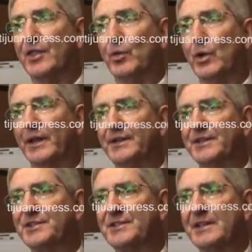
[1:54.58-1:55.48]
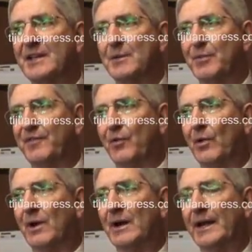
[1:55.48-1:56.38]
the willingness
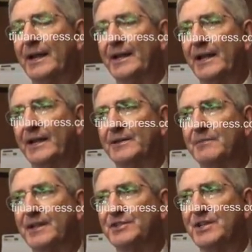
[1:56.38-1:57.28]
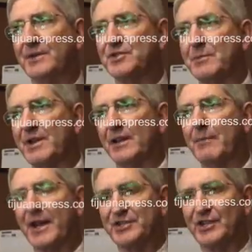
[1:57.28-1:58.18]
before, and it seems to be
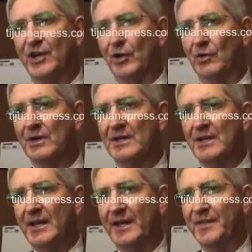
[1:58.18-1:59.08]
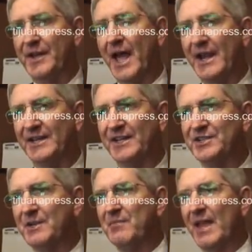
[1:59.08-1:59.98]
in Mexico in the
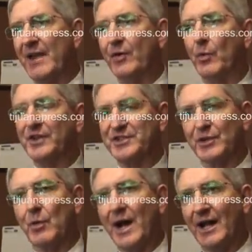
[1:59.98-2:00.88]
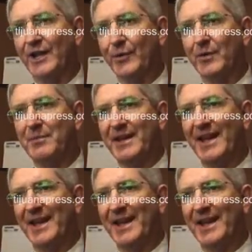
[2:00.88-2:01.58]
90s, every once in a while there would be